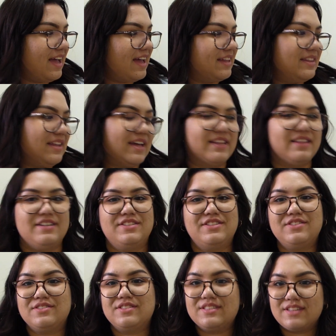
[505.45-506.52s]
and like there's
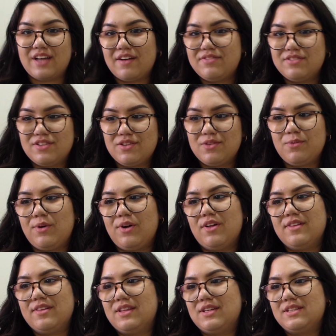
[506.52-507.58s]
still scuffs on the
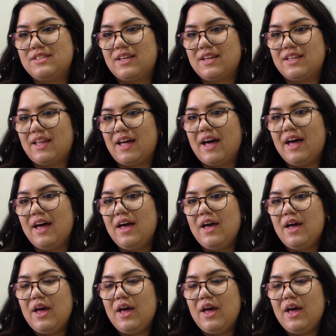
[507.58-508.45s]
wall and things like that.